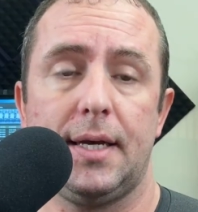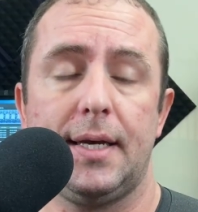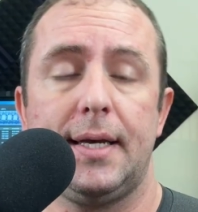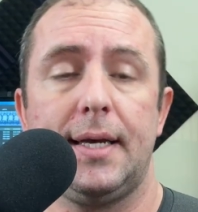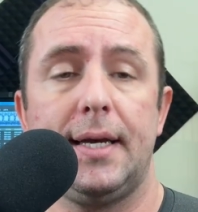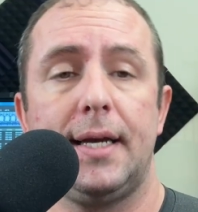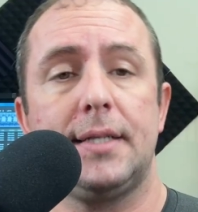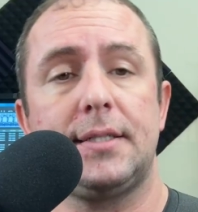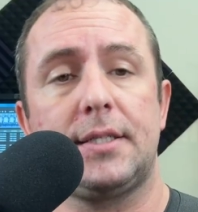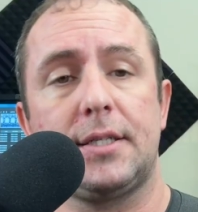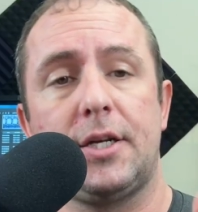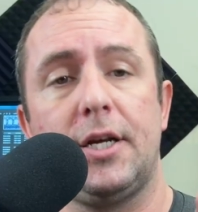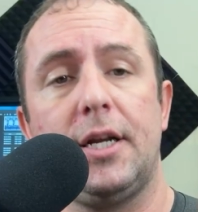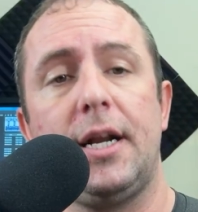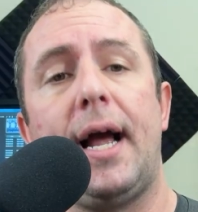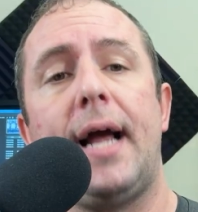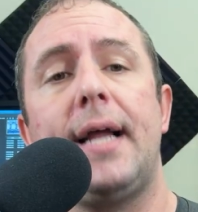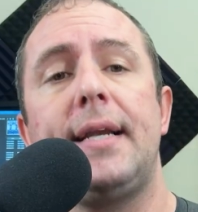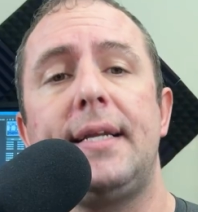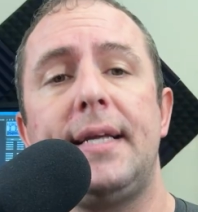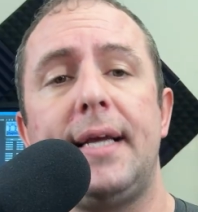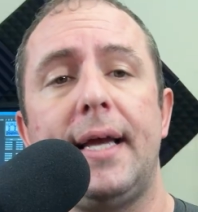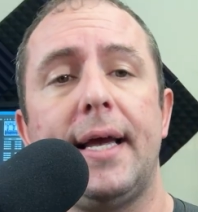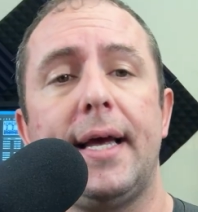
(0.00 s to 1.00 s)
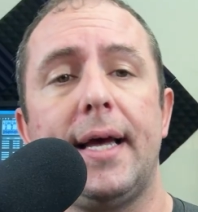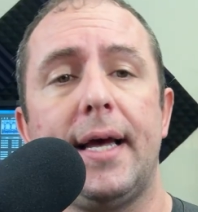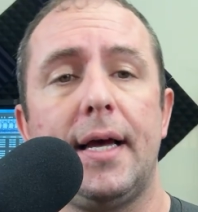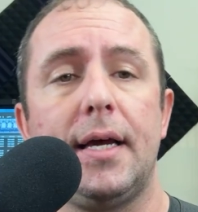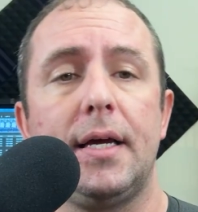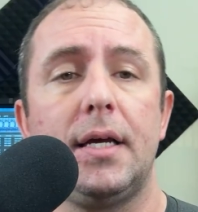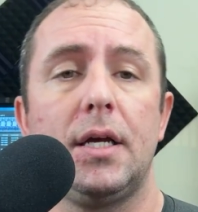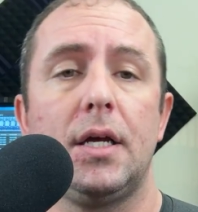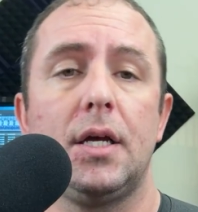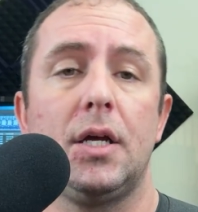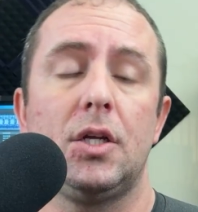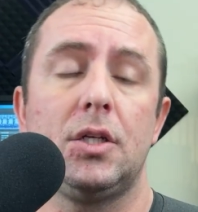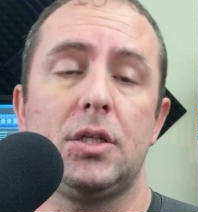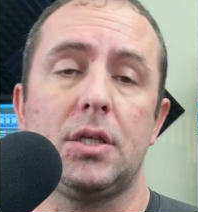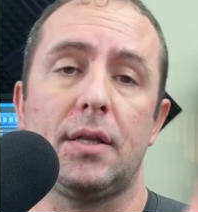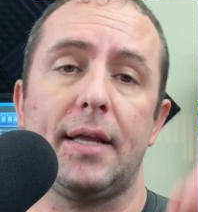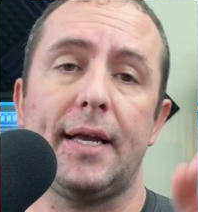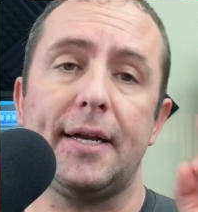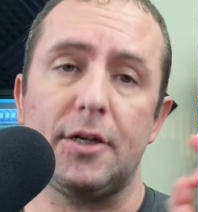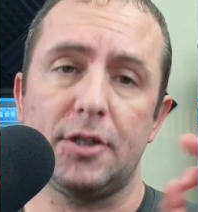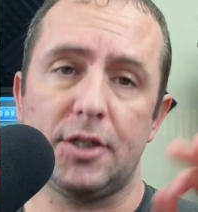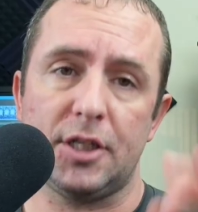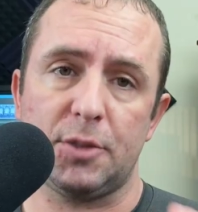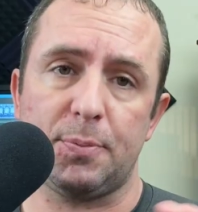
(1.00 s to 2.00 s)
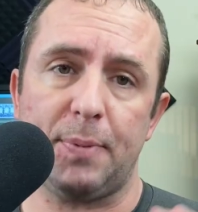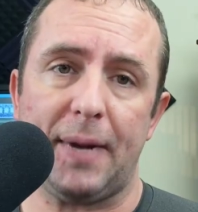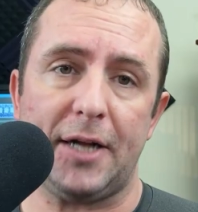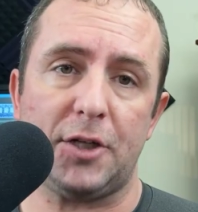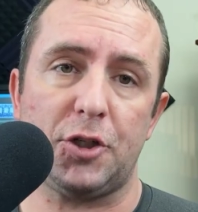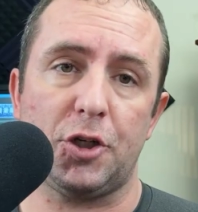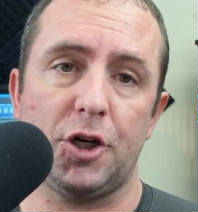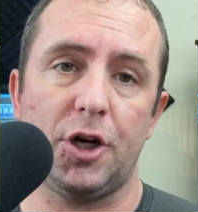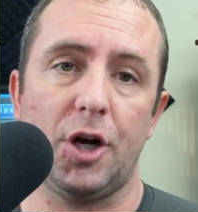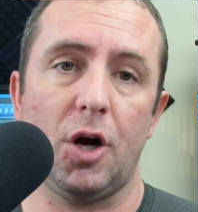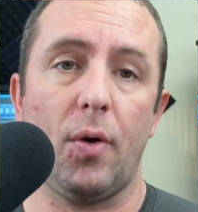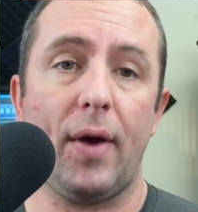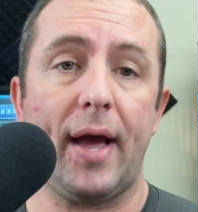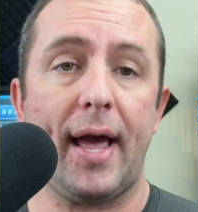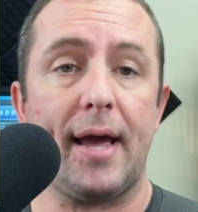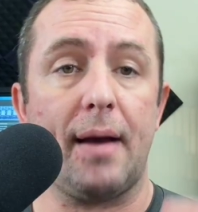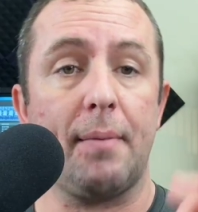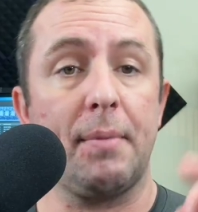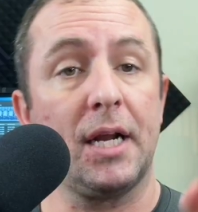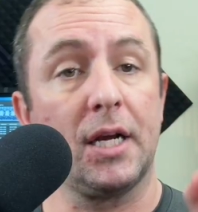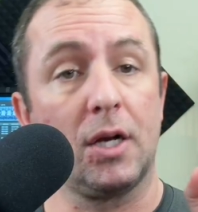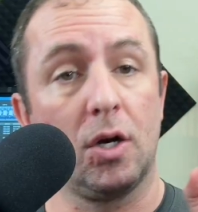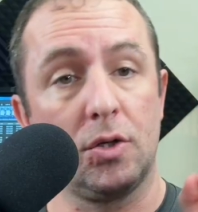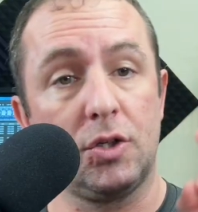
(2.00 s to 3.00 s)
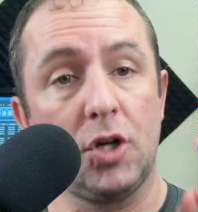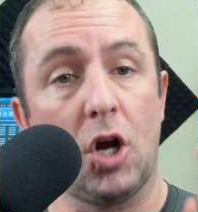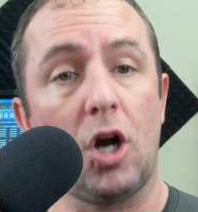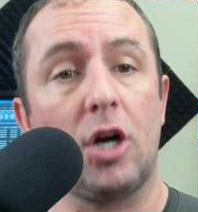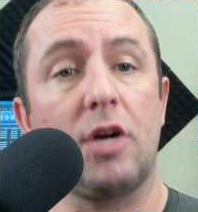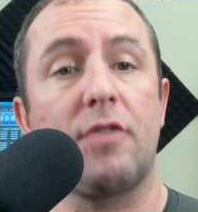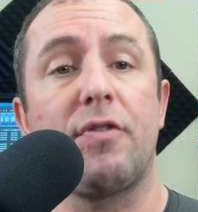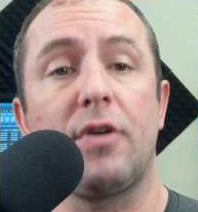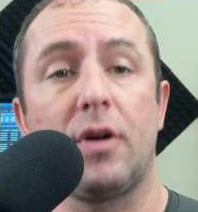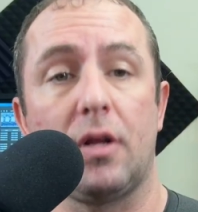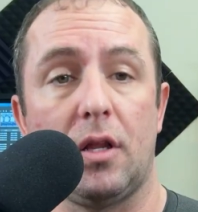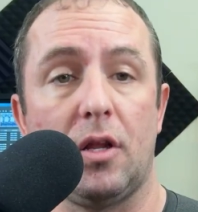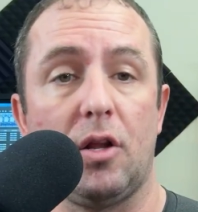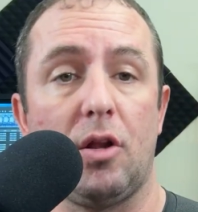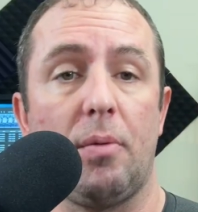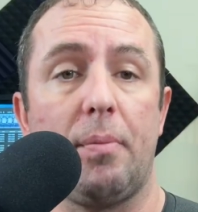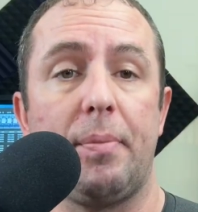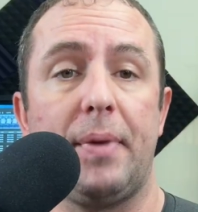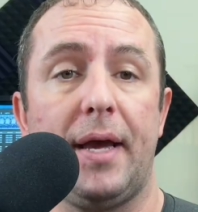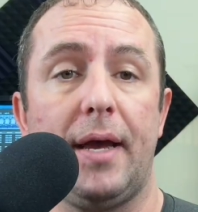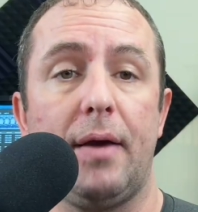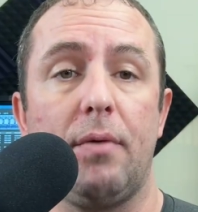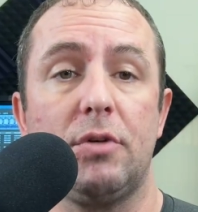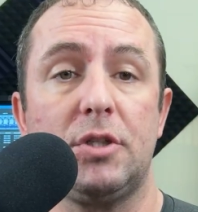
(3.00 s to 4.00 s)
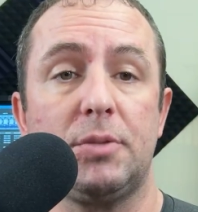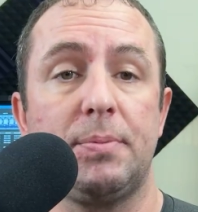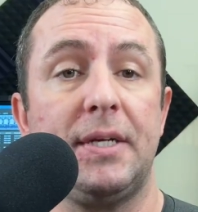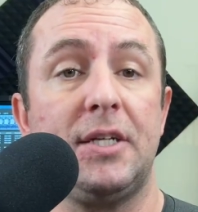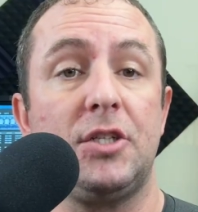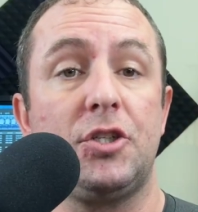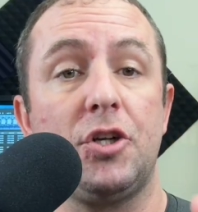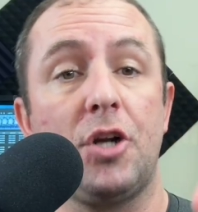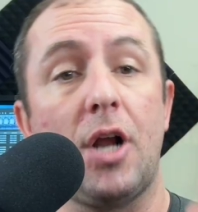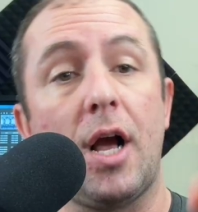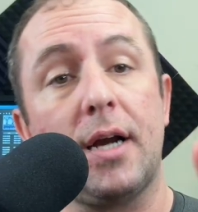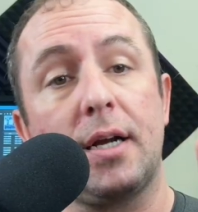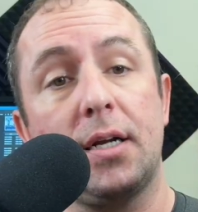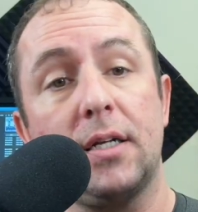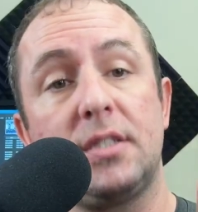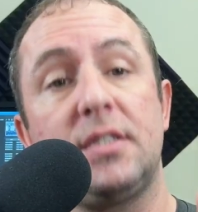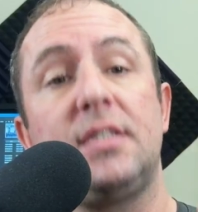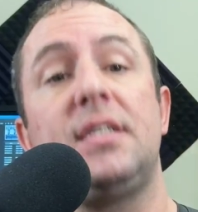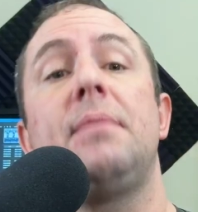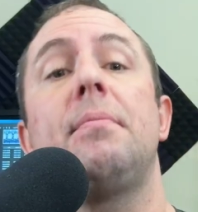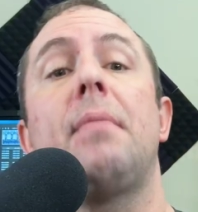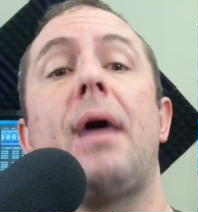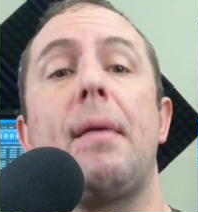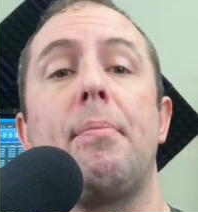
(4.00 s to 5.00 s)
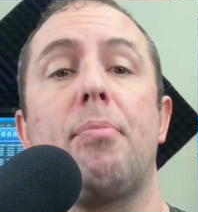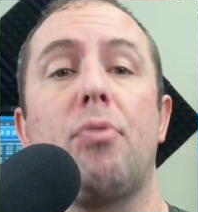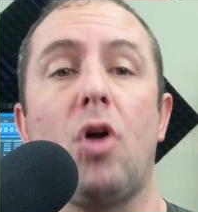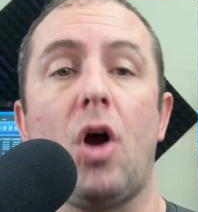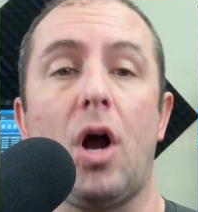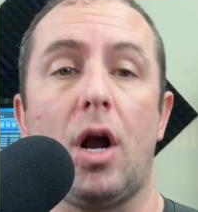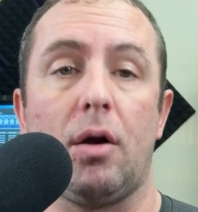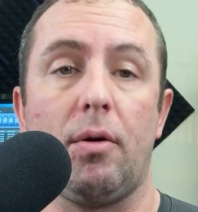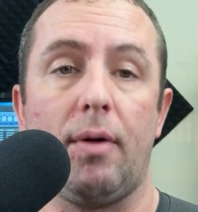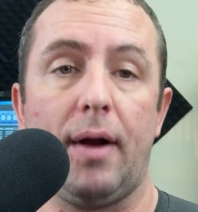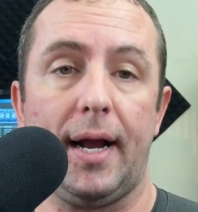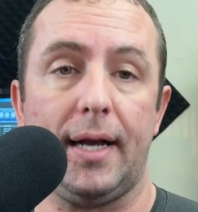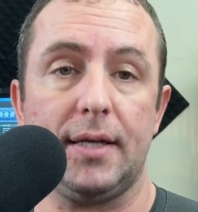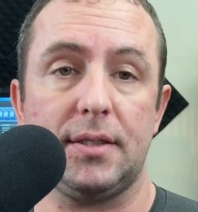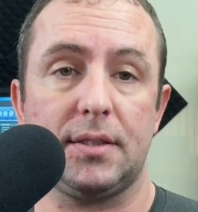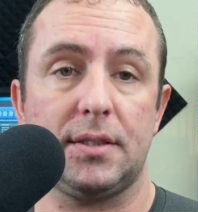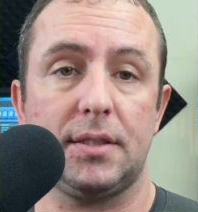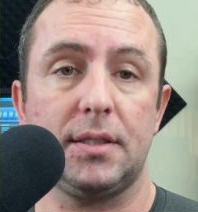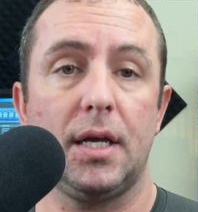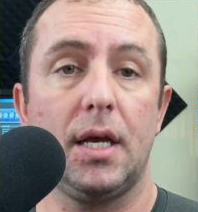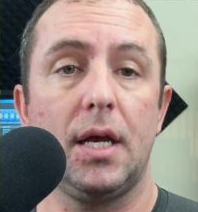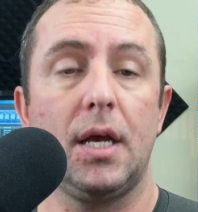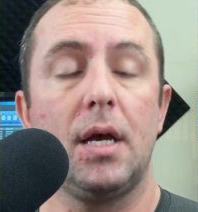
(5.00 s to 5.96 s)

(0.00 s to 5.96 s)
it's a good idea to let your dispatcher know, hey, I'm going to go dark for a little bit, which means you're not going to see my progress.